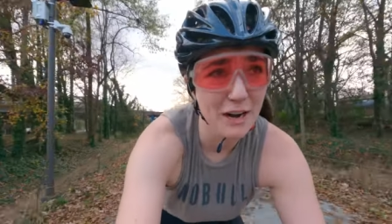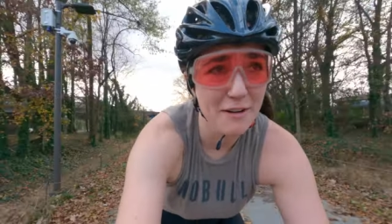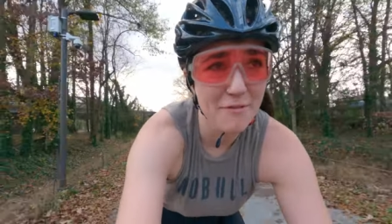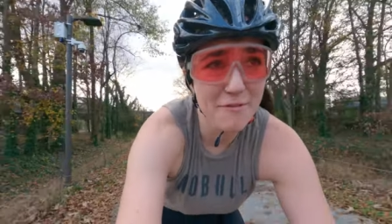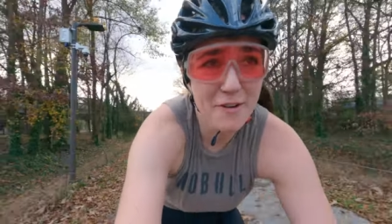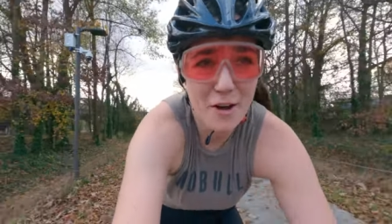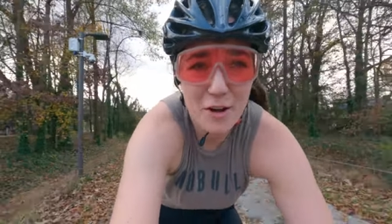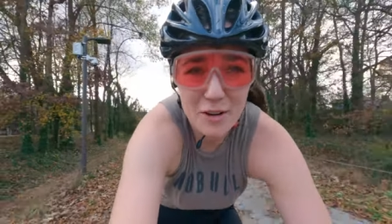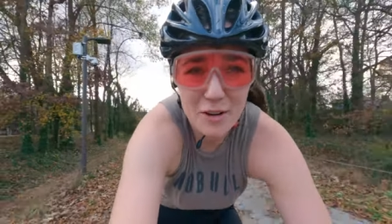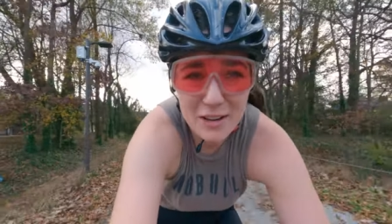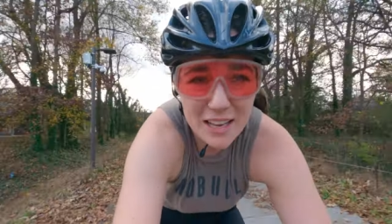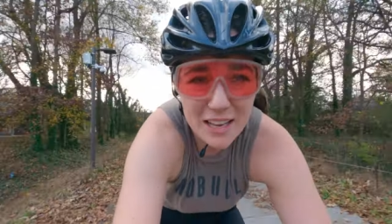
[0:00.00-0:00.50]
I
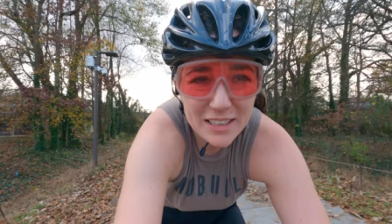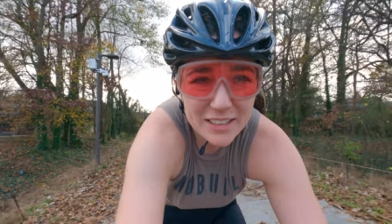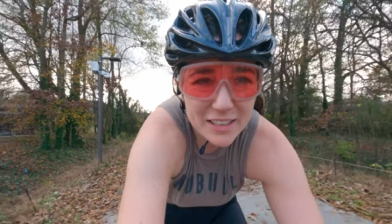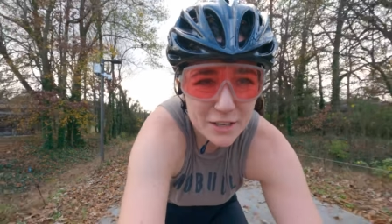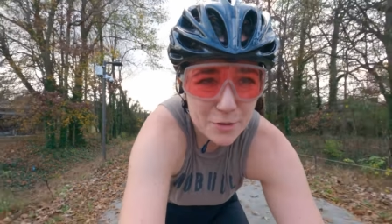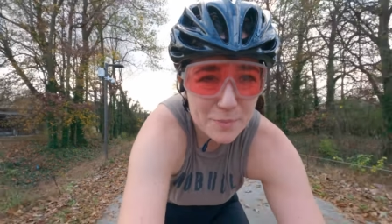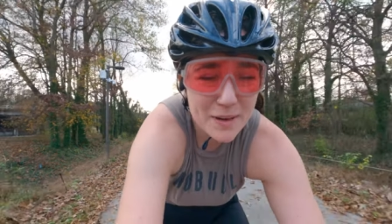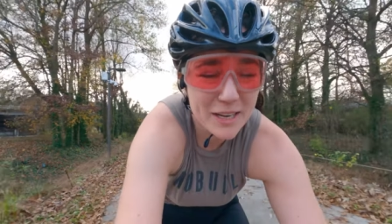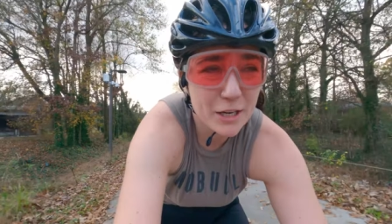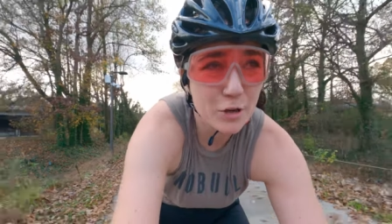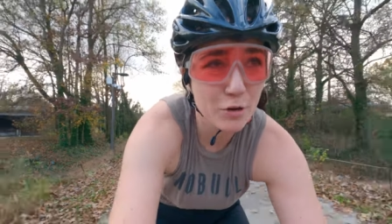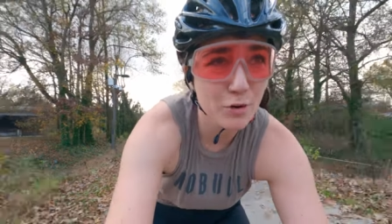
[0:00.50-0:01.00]
felt a
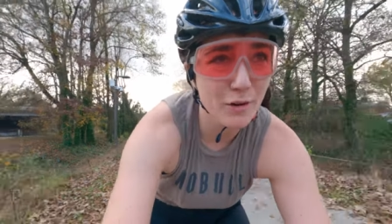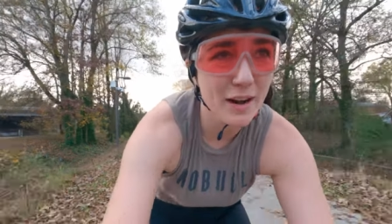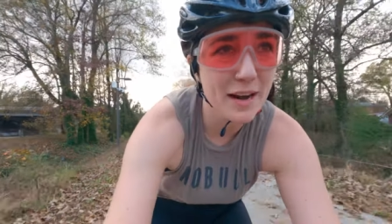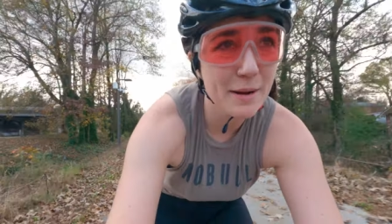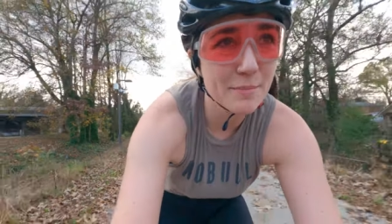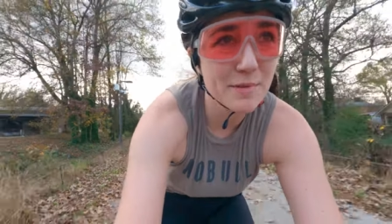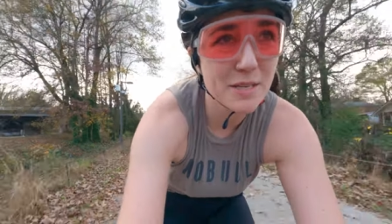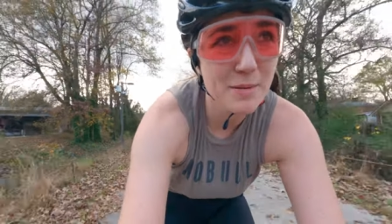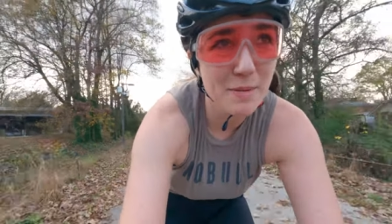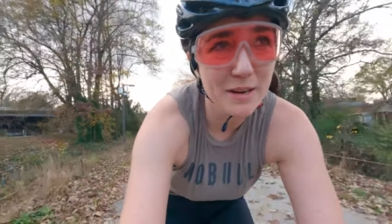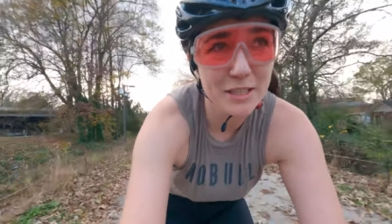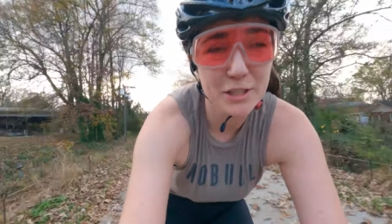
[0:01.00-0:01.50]
little bit
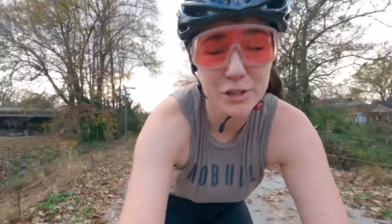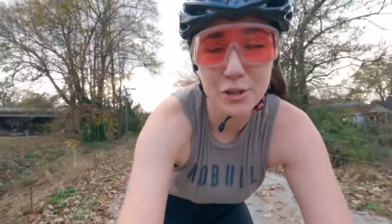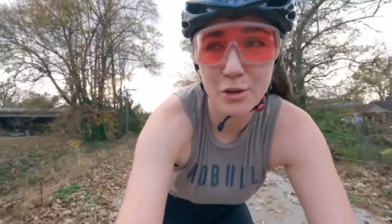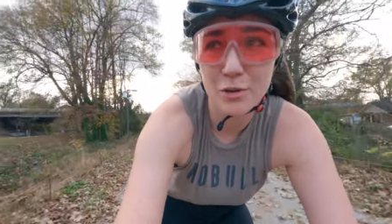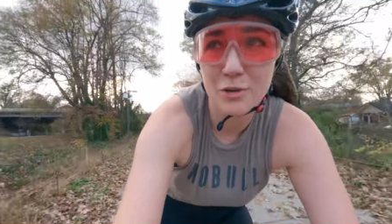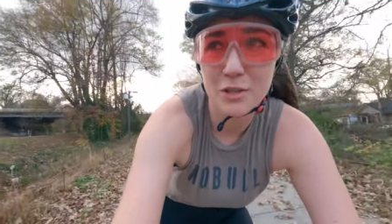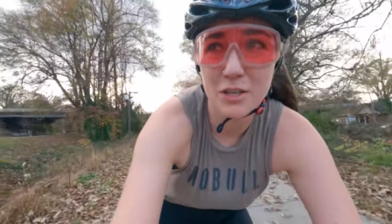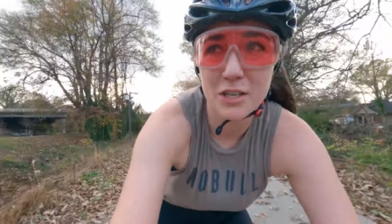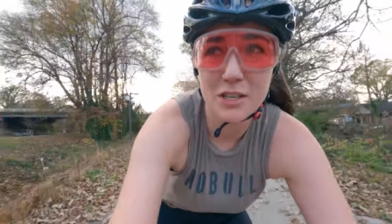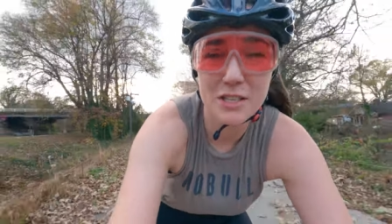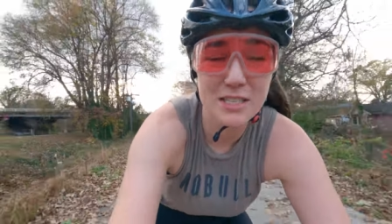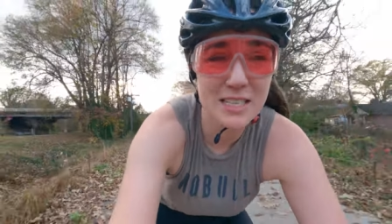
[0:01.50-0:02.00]
cramped in my
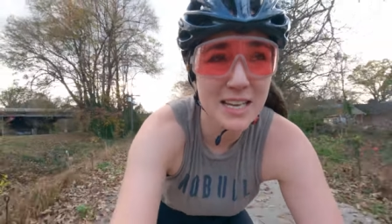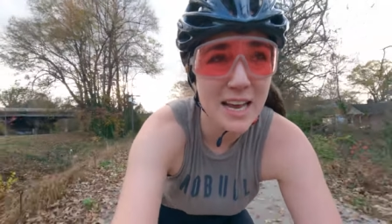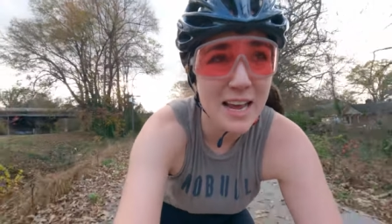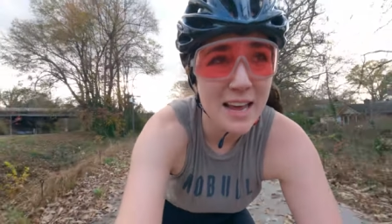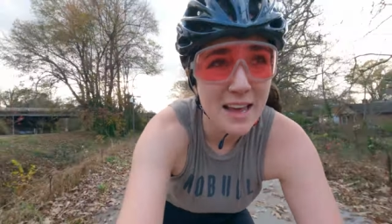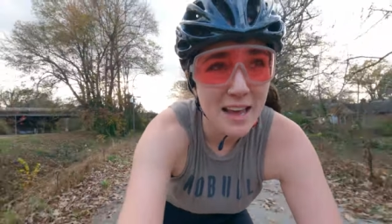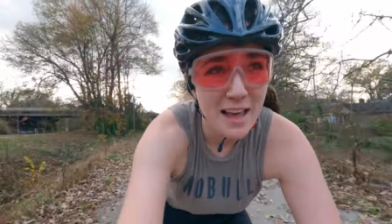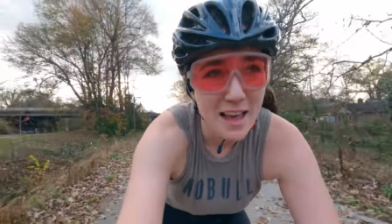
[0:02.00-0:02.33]
shoulders